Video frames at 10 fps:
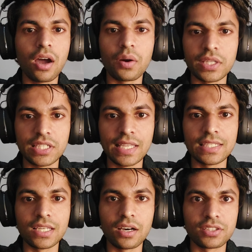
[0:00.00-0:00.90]
our
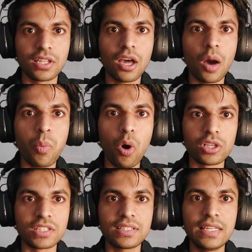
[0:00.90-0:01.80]
agendas, our
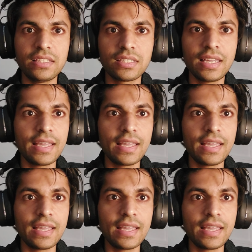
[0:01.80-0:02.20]
policies,